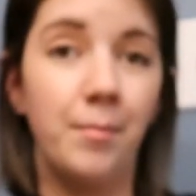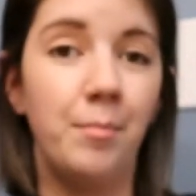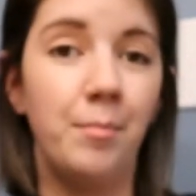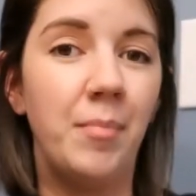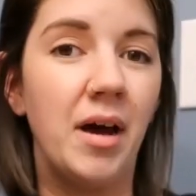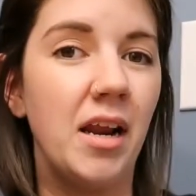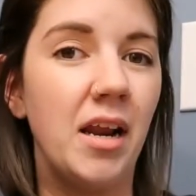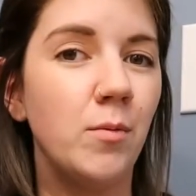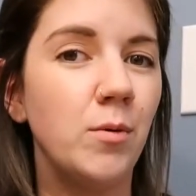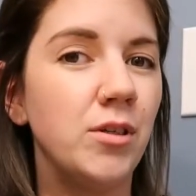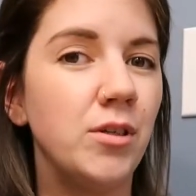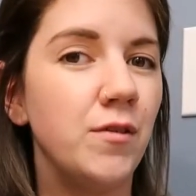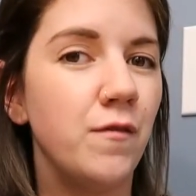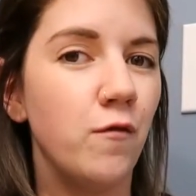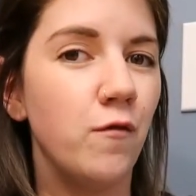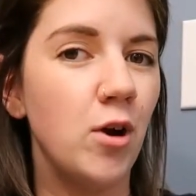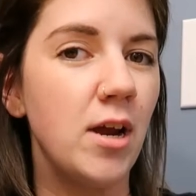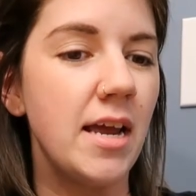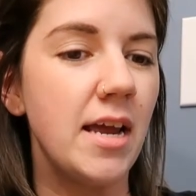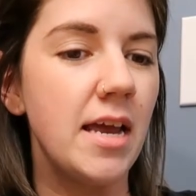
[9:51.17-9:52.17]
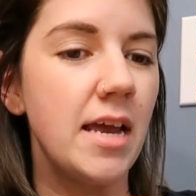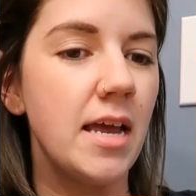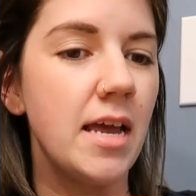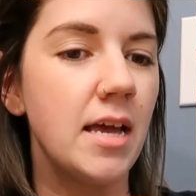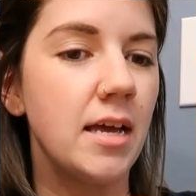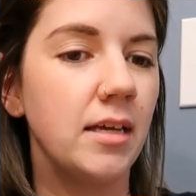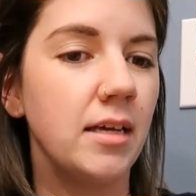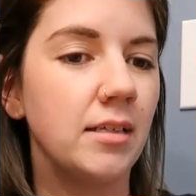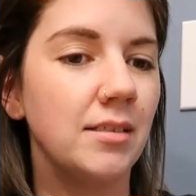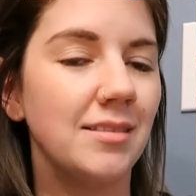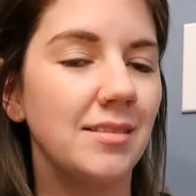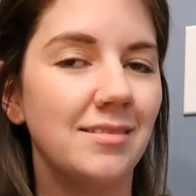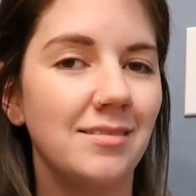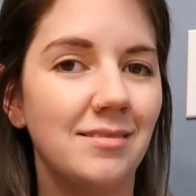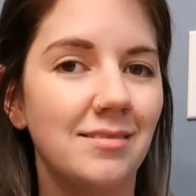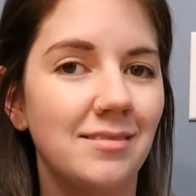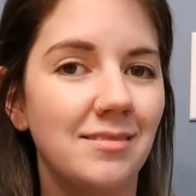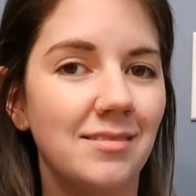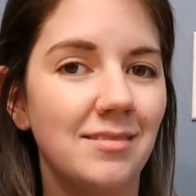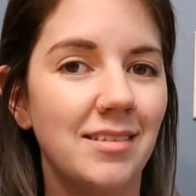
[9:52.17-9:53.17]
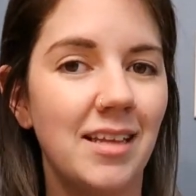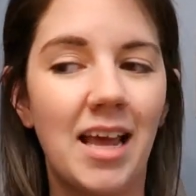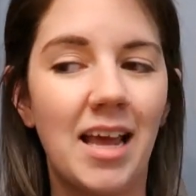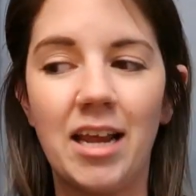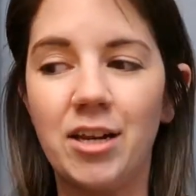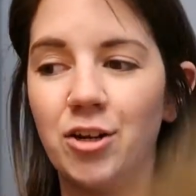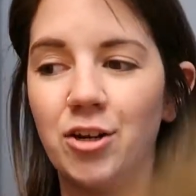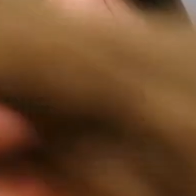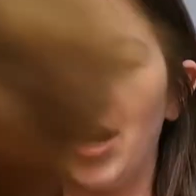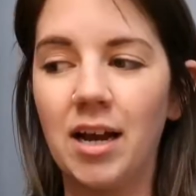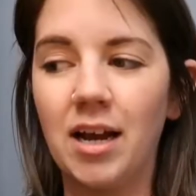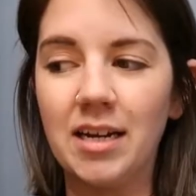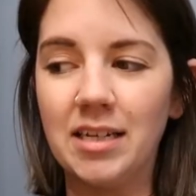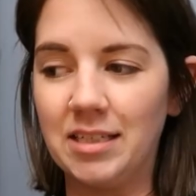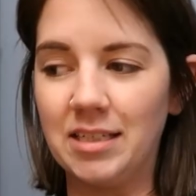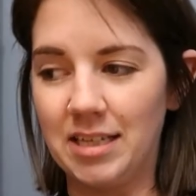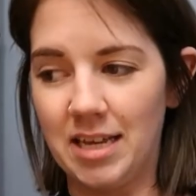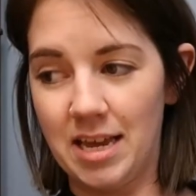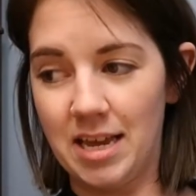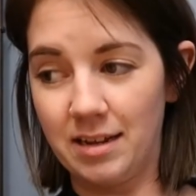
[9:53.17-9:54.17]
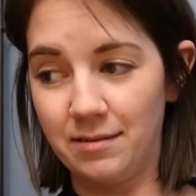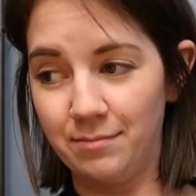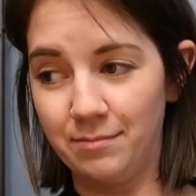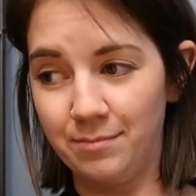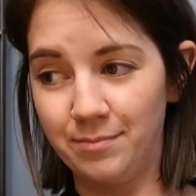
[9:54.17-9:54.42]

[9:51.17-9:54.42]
But it was free and you're not gonna see it.